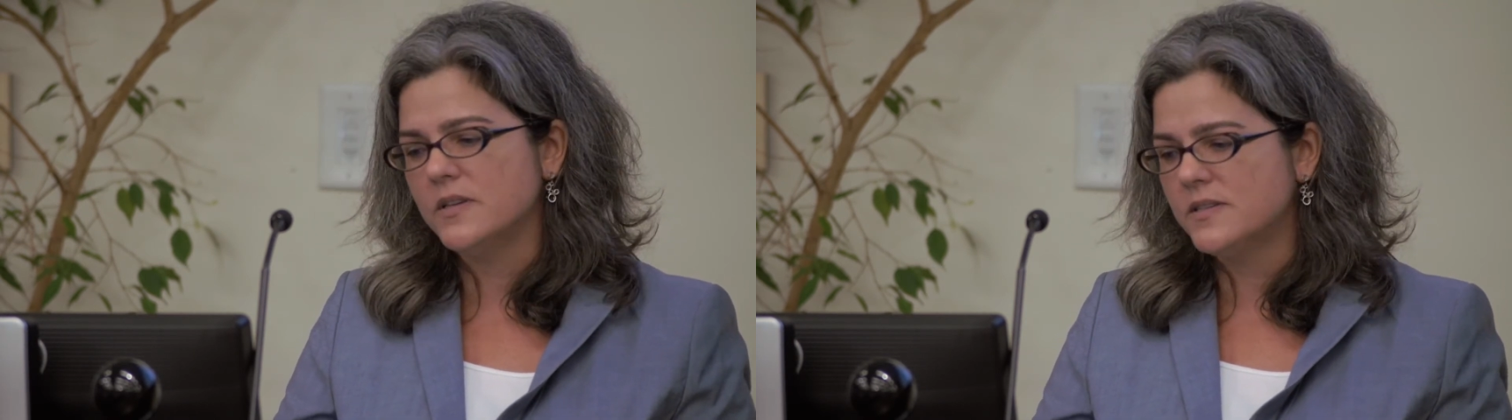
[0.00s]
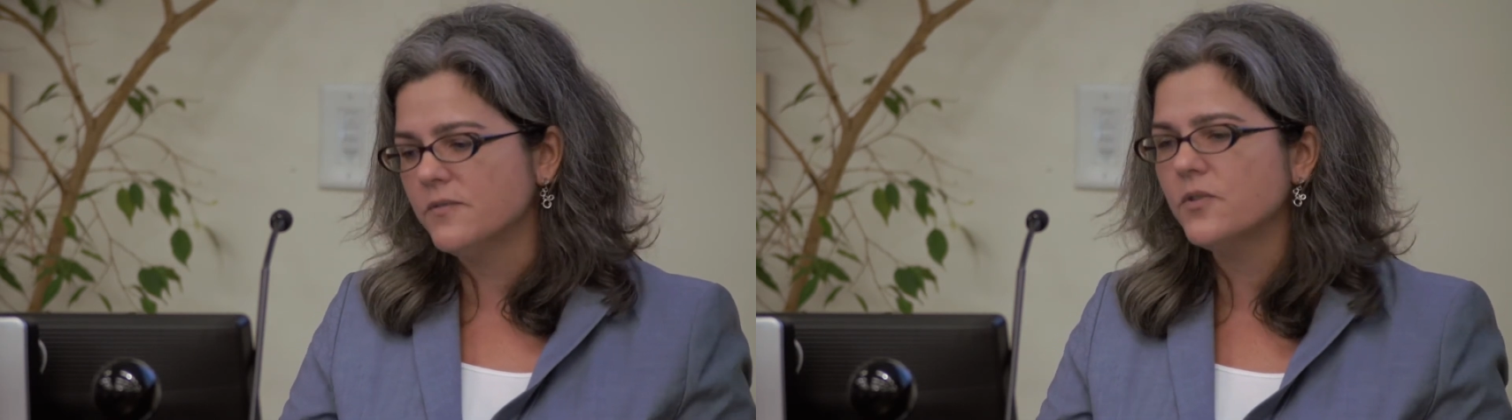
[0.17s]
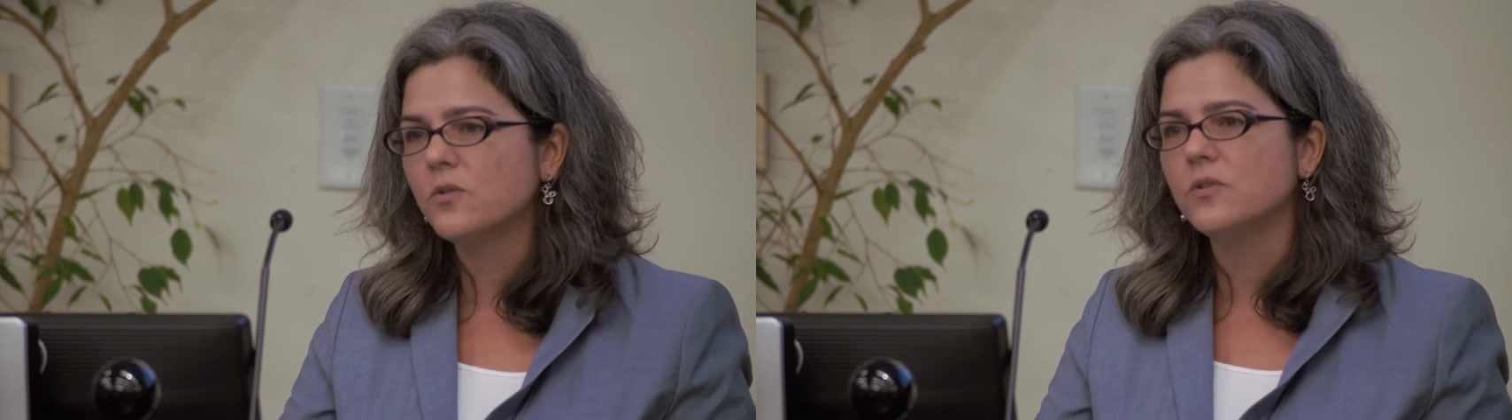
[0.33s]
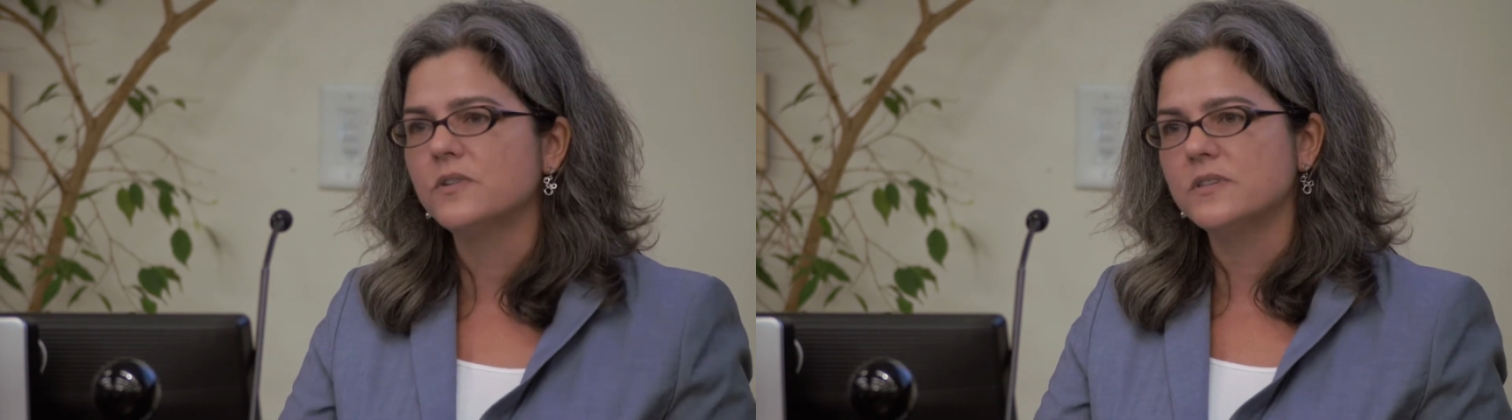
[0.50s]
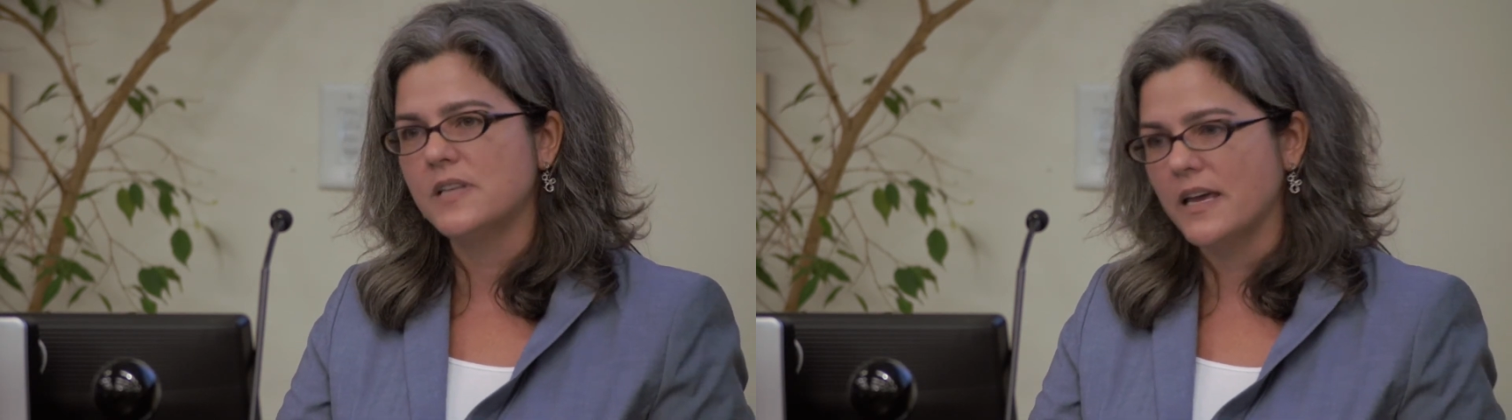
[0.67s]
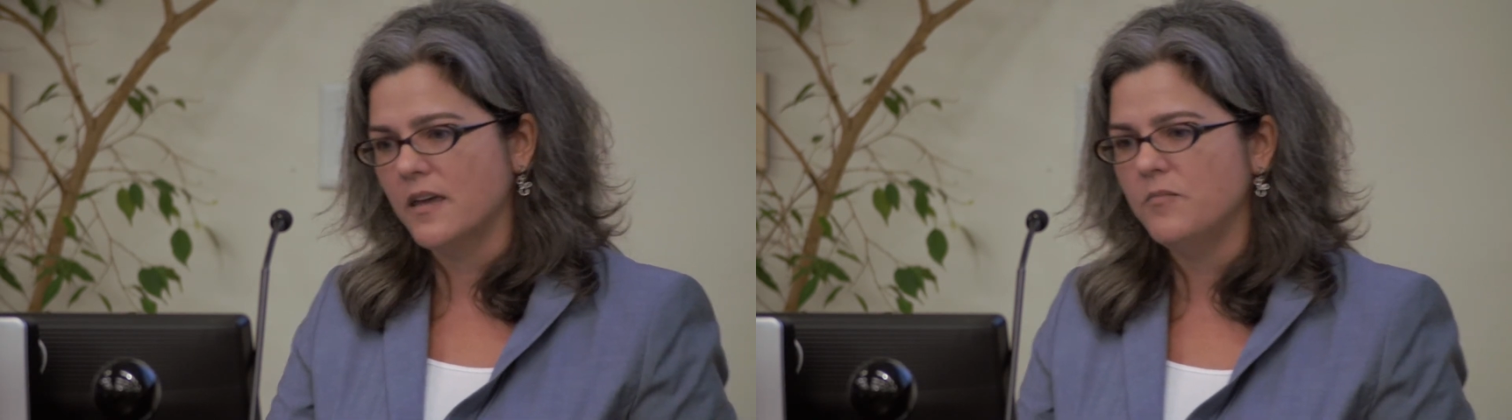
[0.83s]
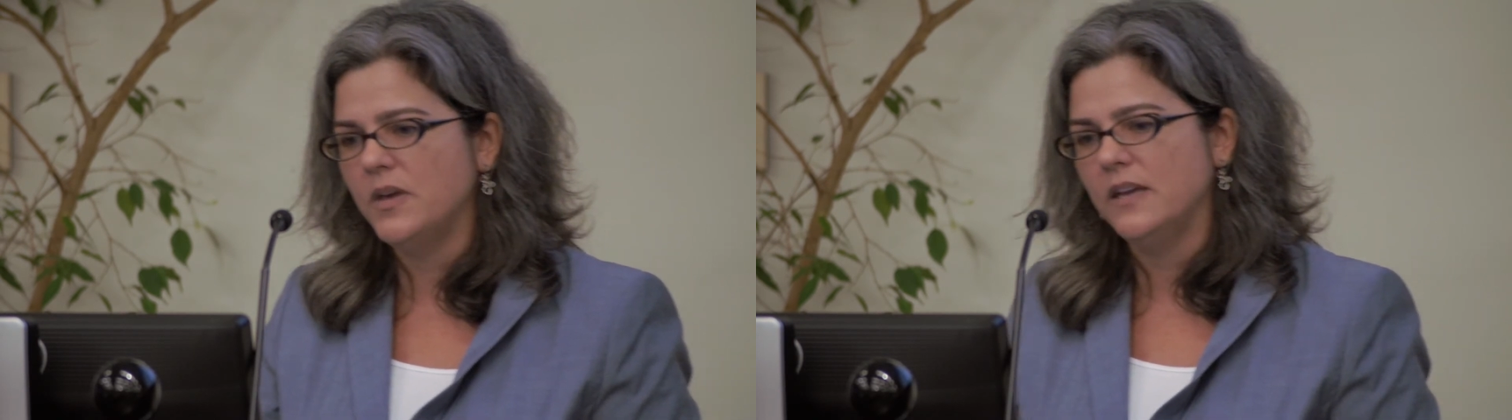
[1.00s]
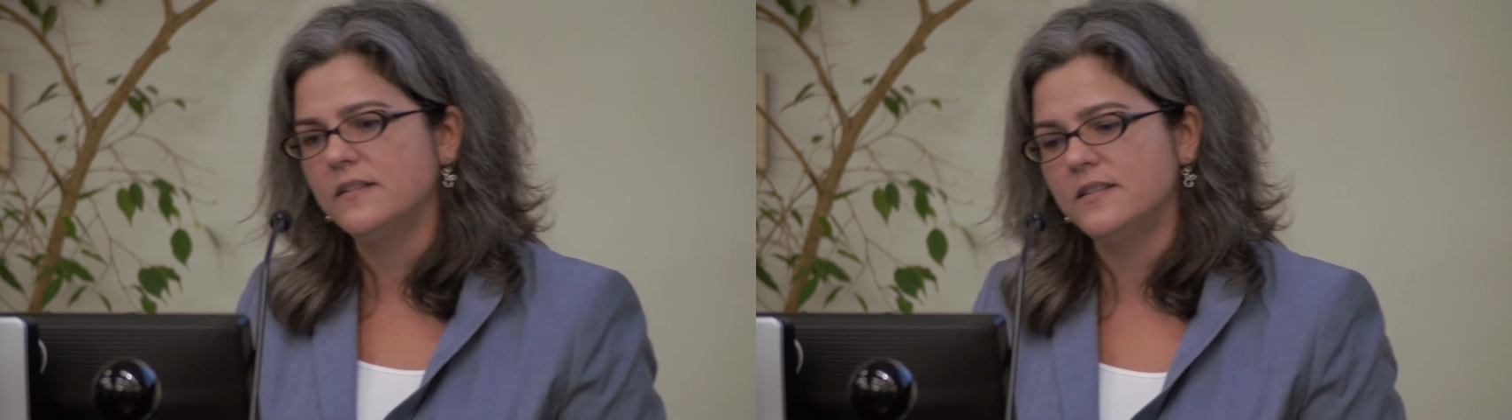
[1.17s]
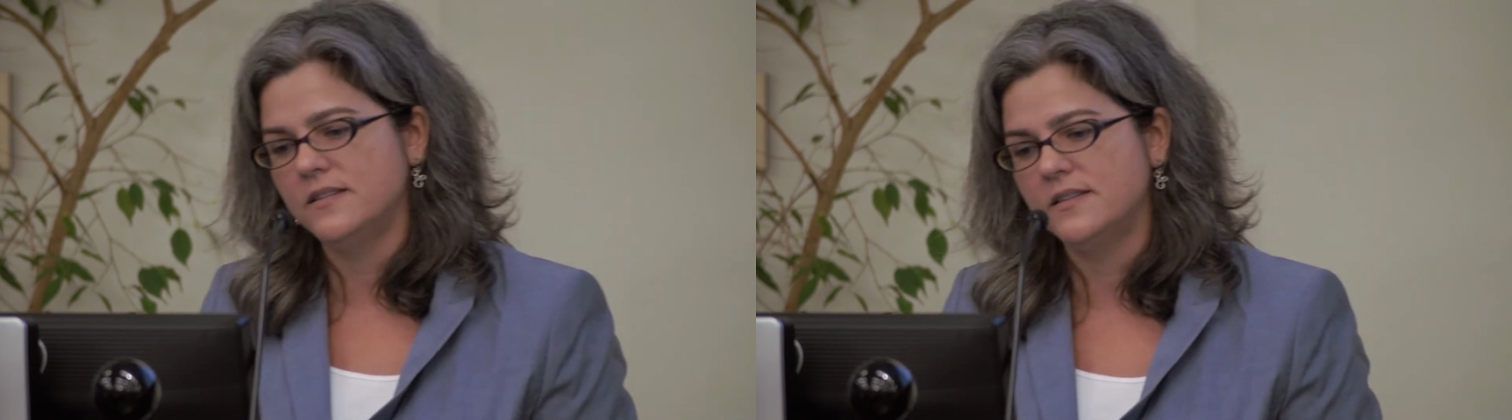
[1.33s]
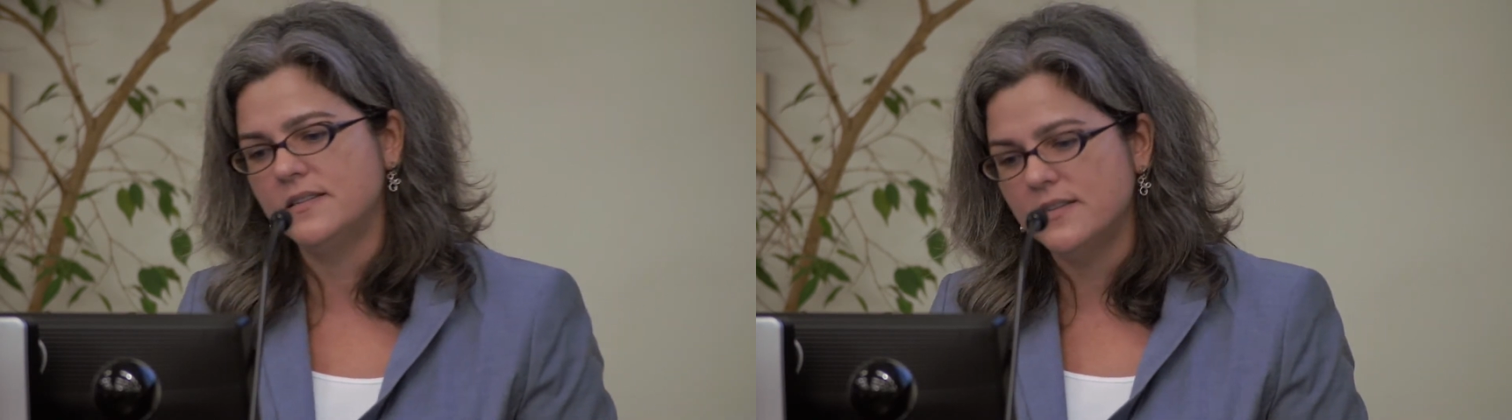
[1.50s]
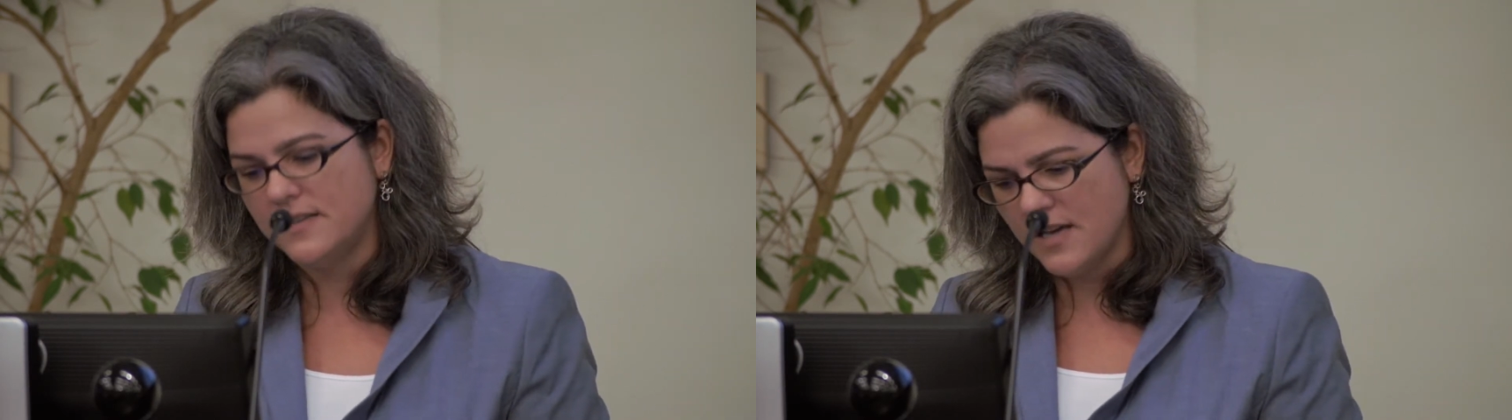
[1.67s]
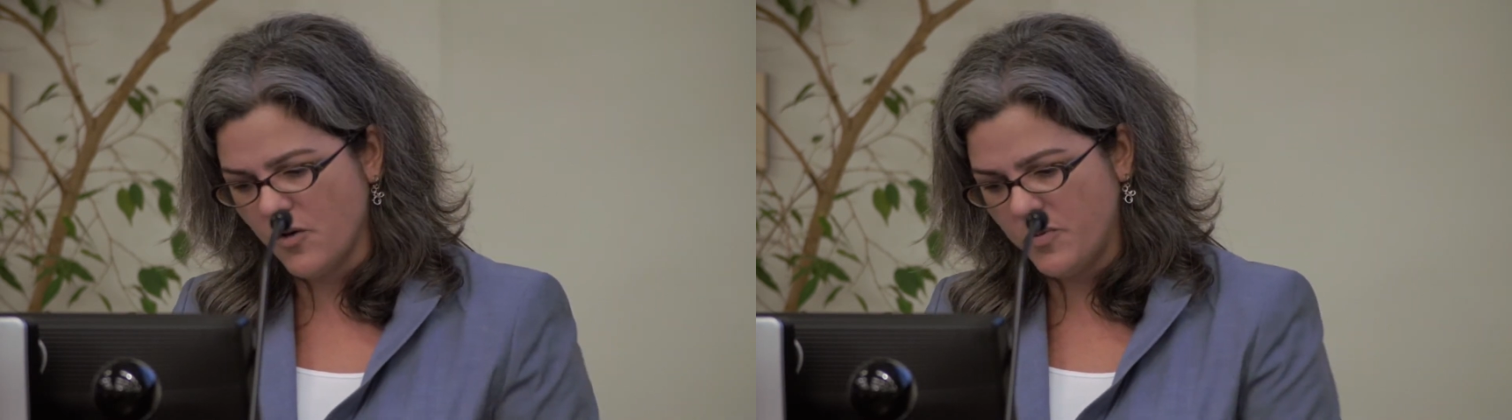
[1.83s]
as difficult as that can be
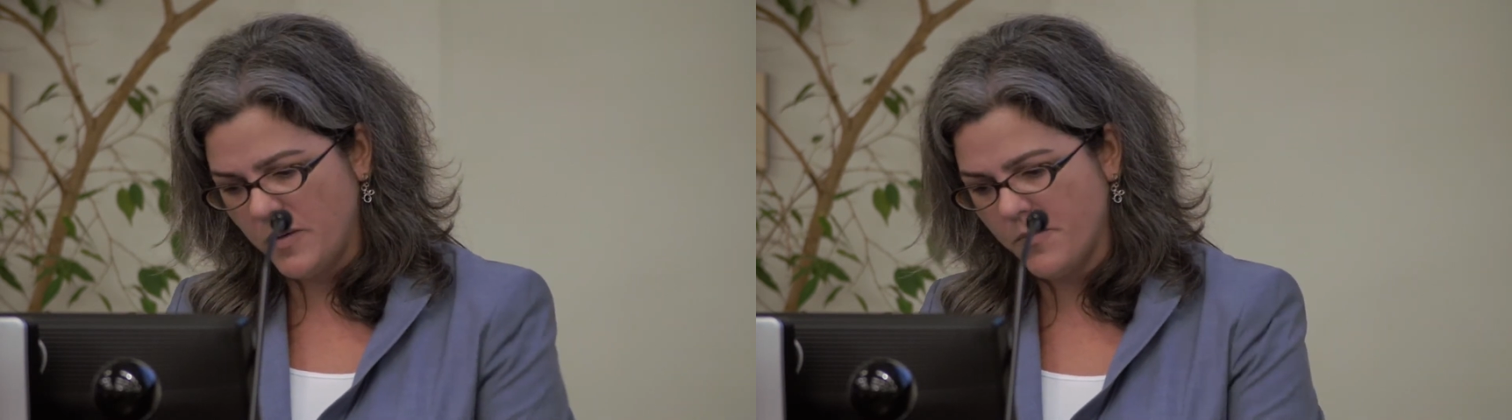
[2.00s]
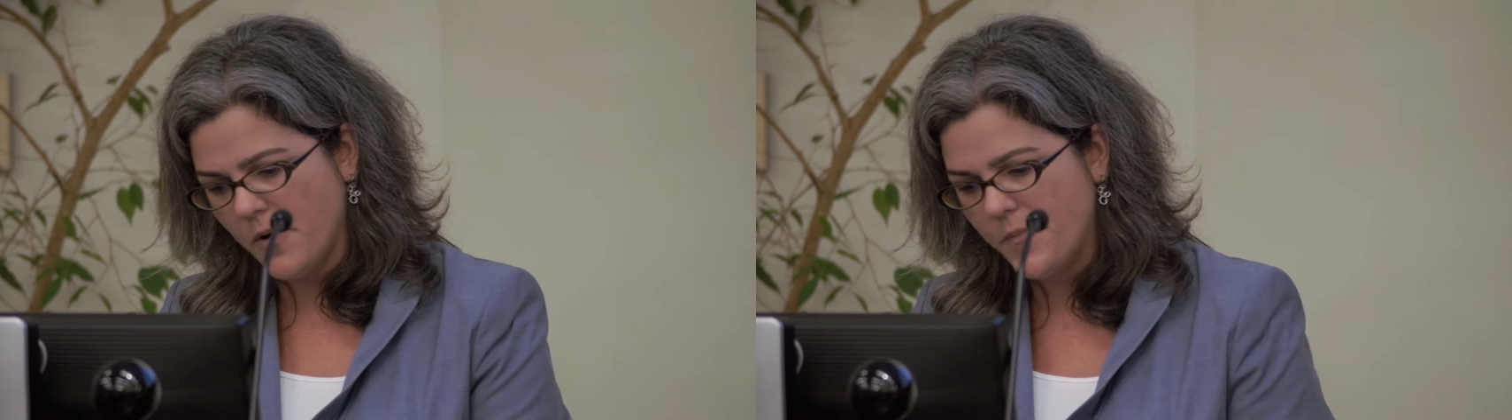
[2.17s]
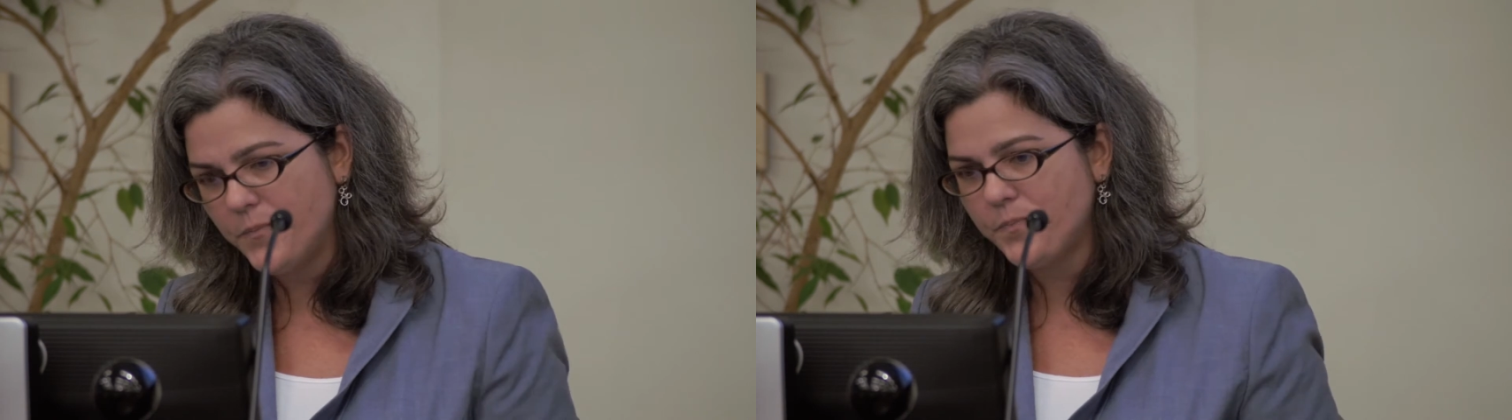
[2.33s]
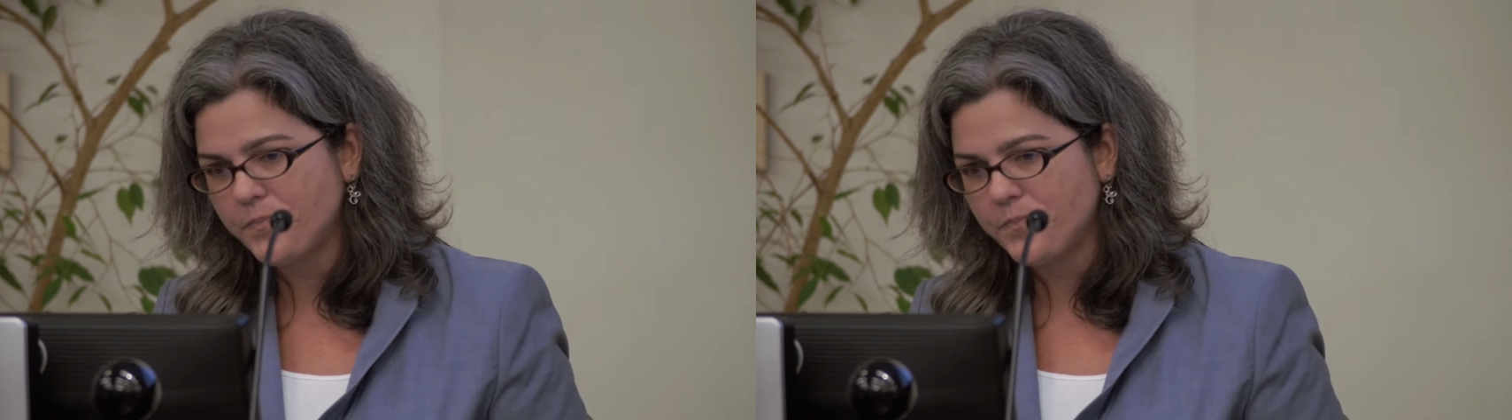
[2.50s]
to tell people.